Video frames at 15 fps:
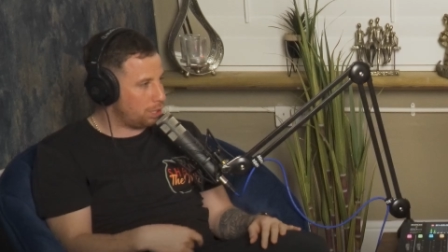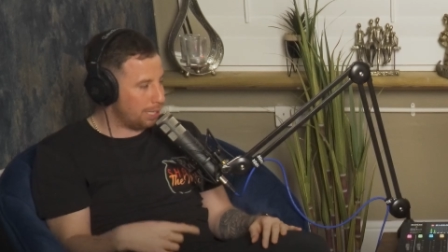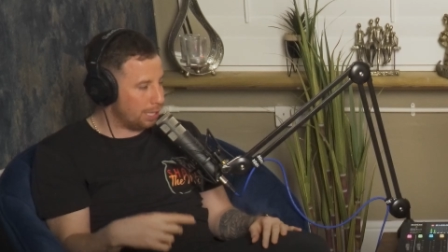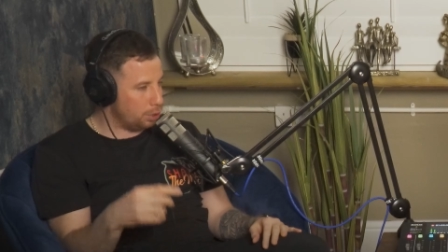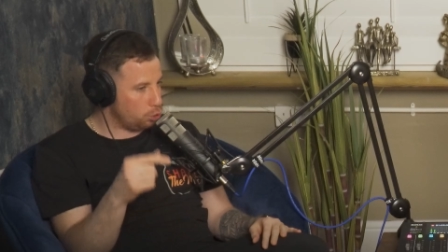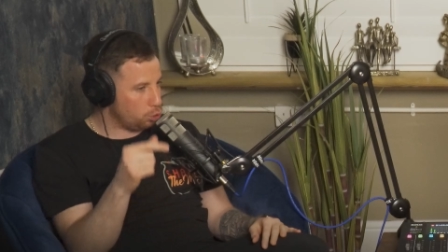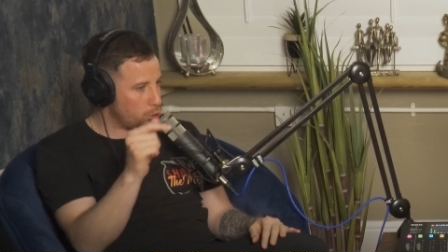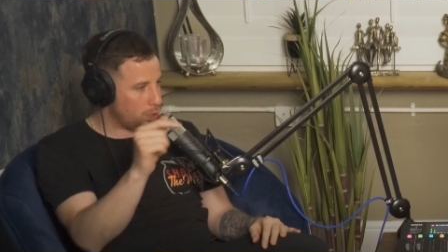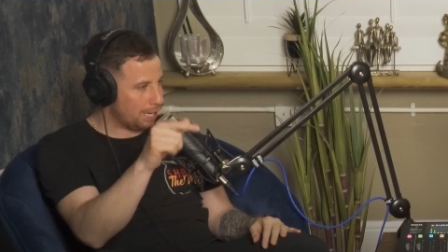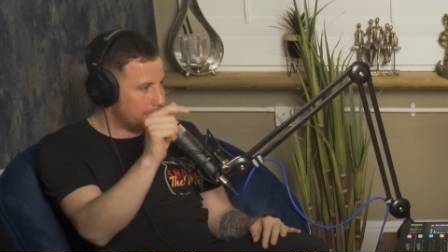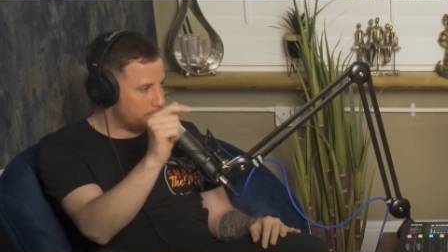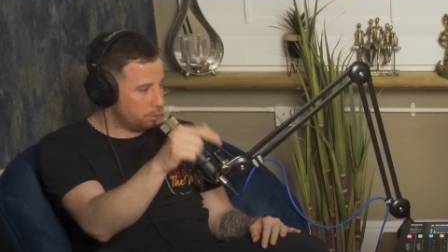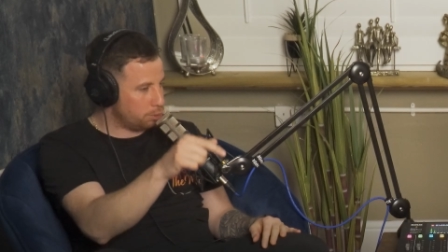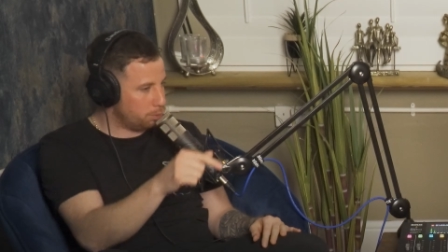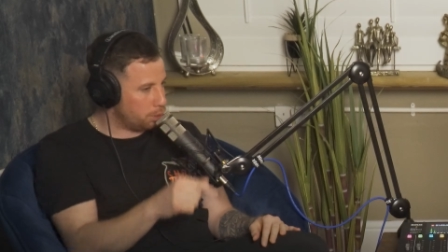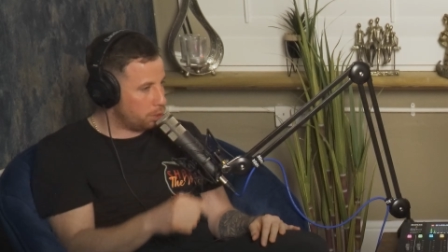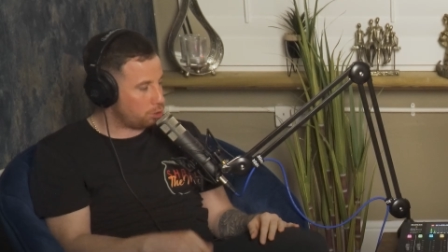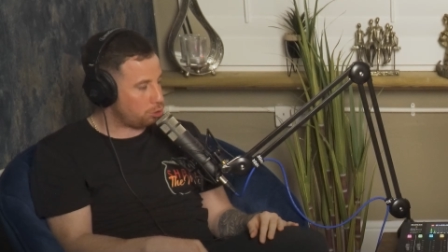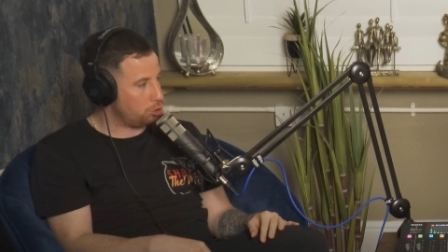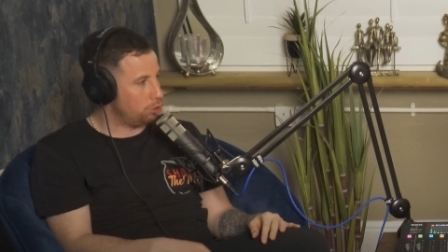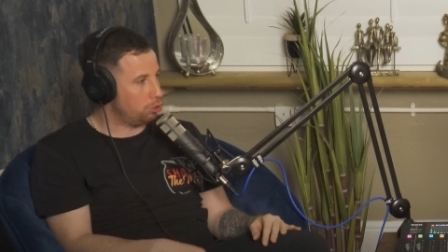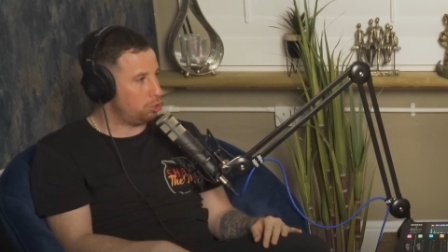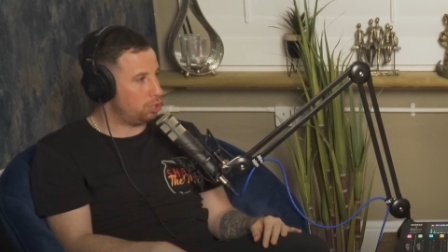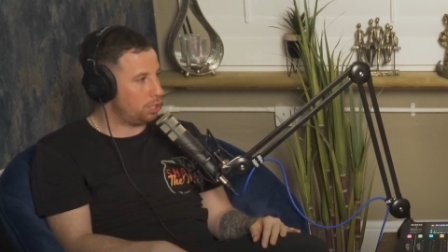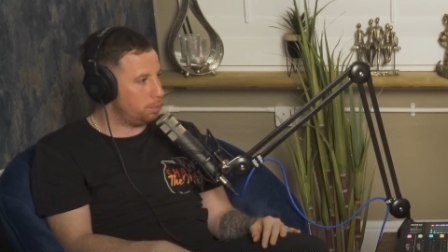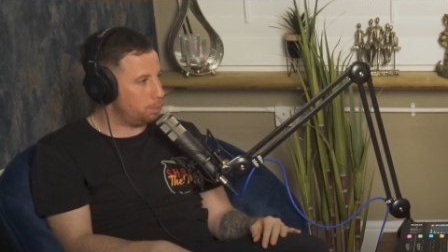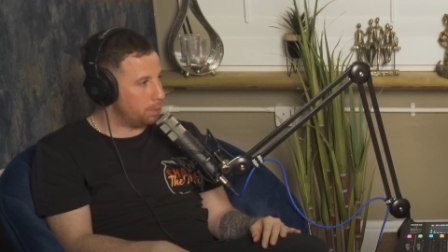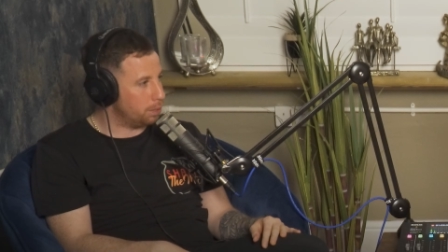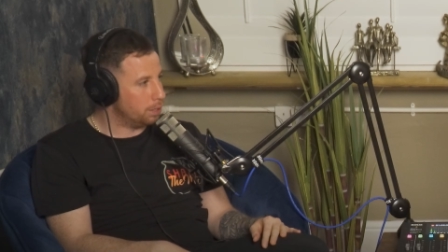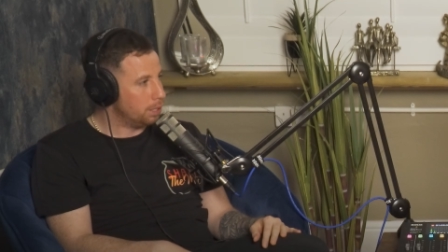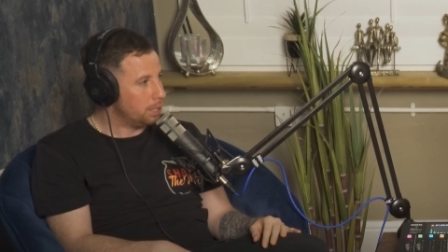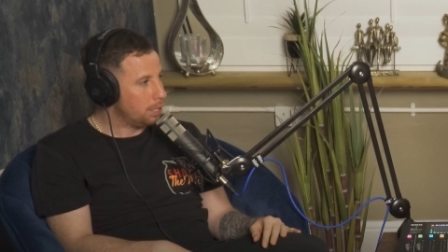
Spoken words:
it, and Luke Campbell boxed on the same bill.